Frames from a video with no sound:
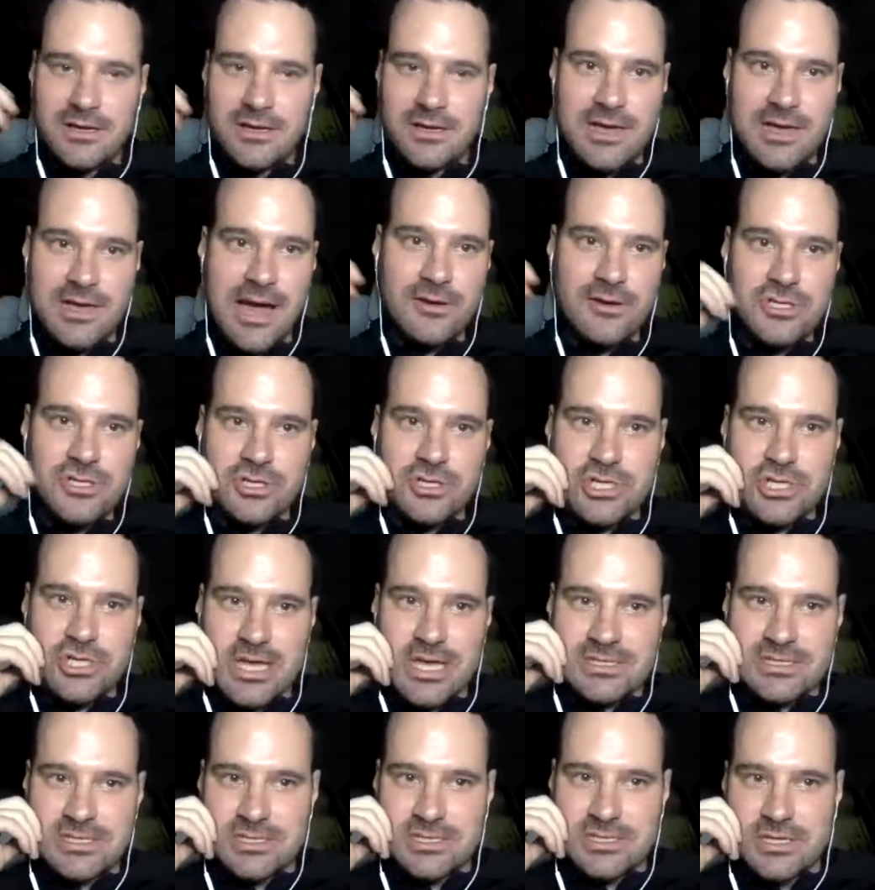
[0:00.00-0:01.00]
now's your
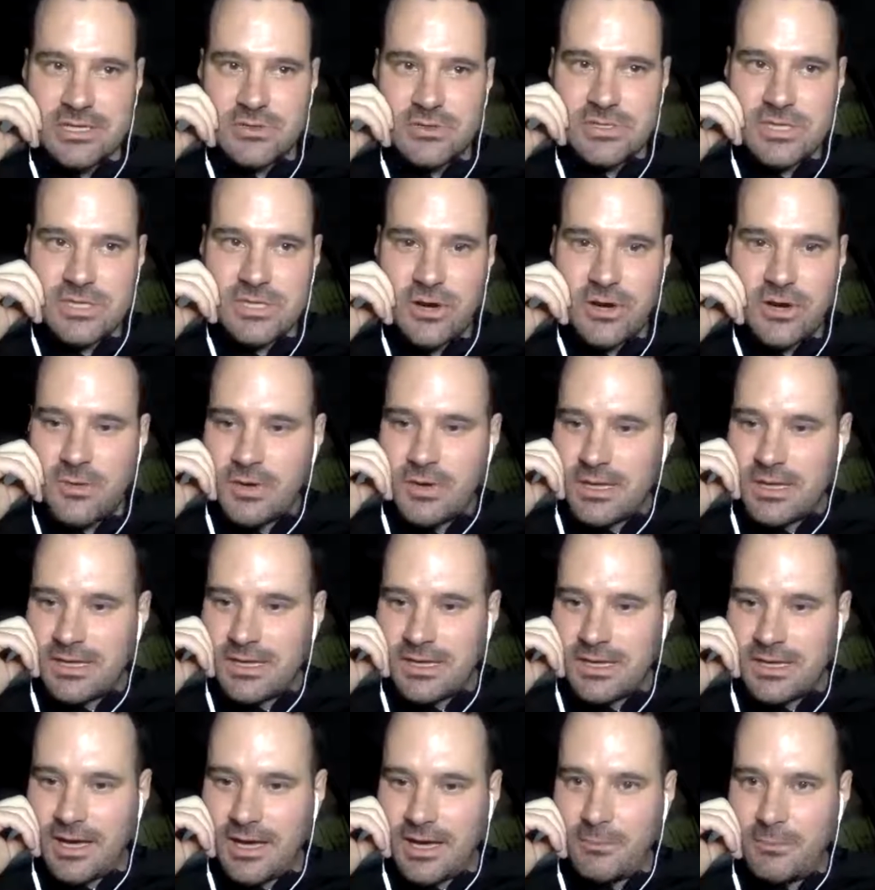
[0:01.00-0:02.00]
chance to do so
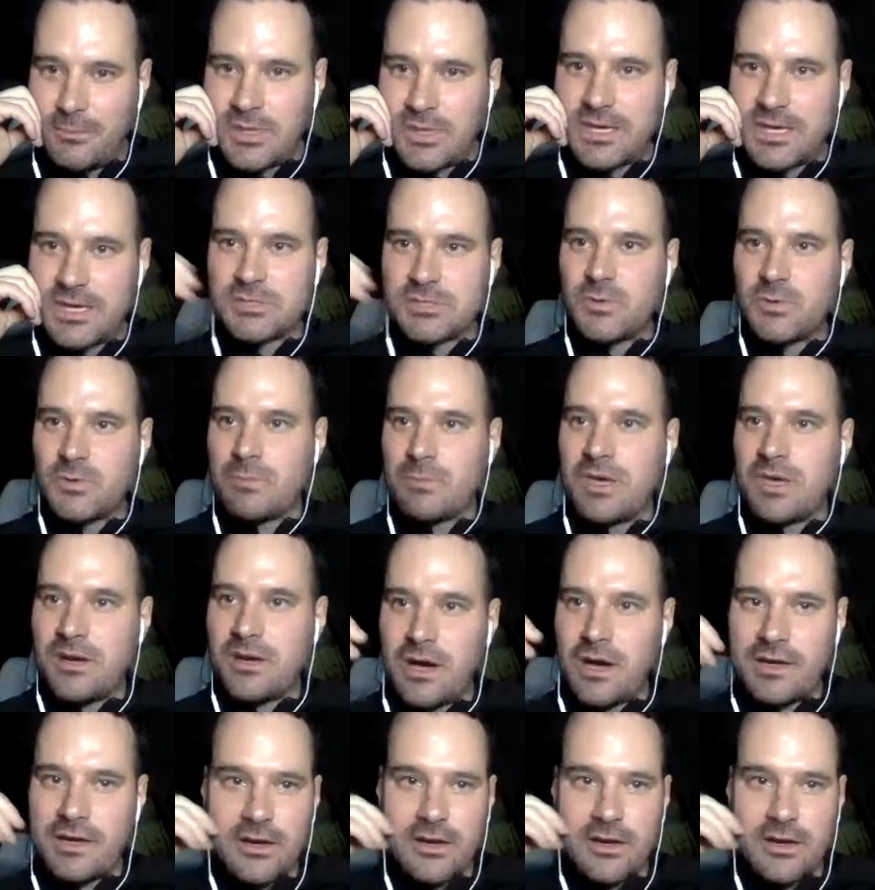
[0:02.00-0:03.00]
um, because we've been
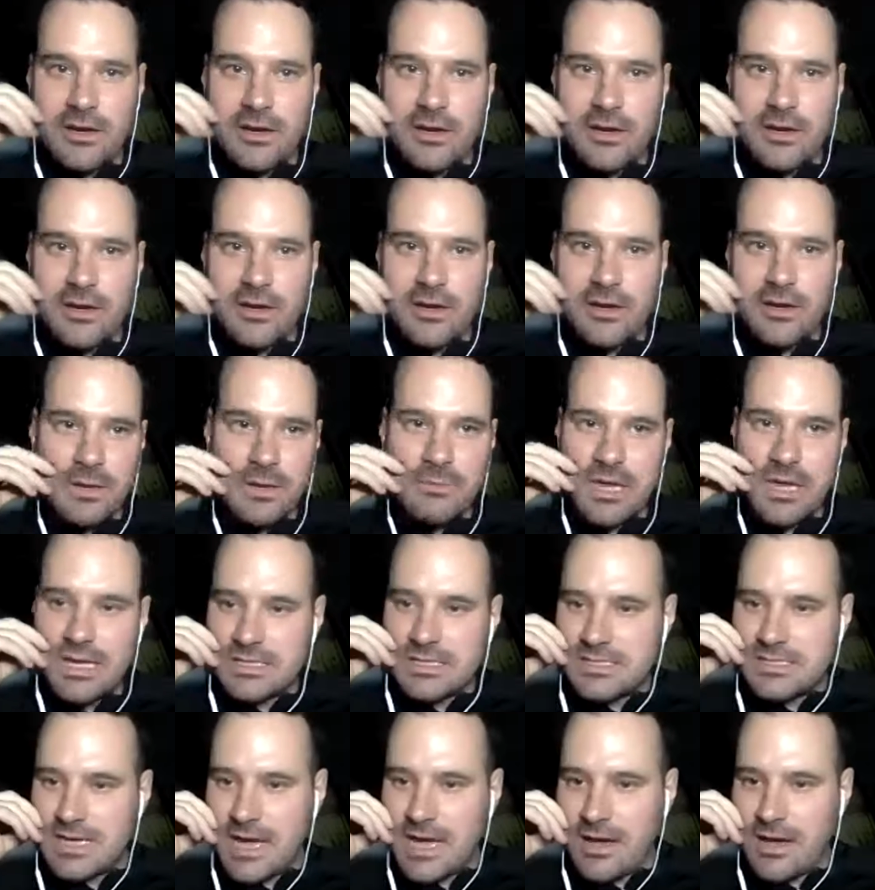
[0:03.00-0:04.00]
on here for about 40
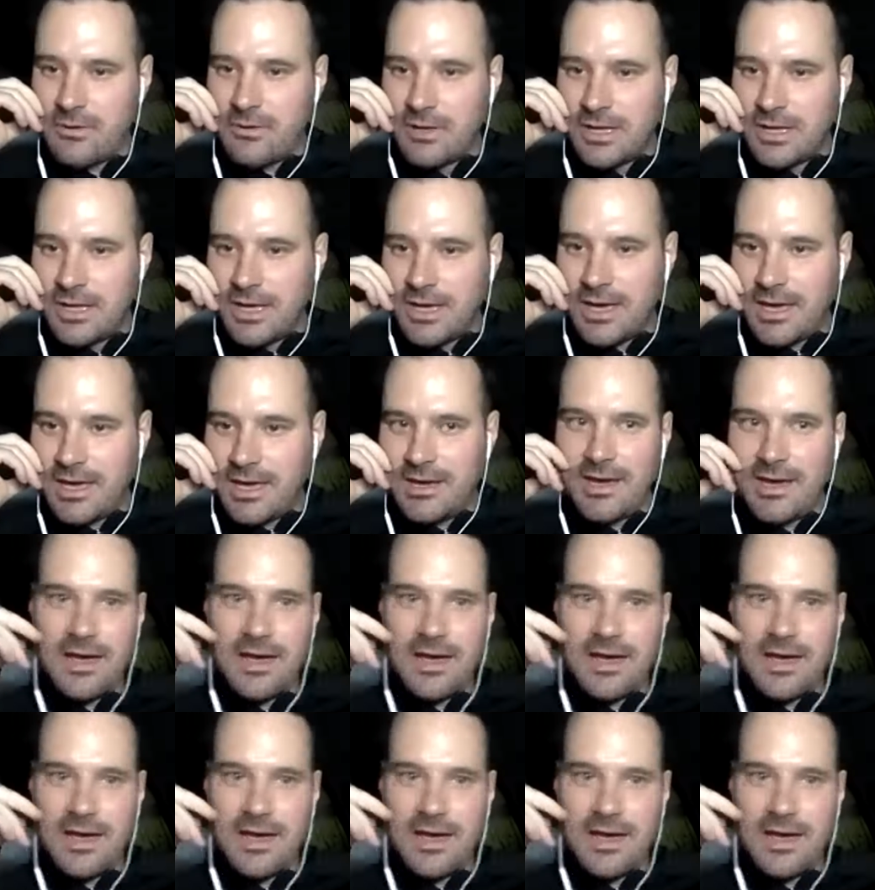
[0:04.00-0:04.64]
minutes now. And,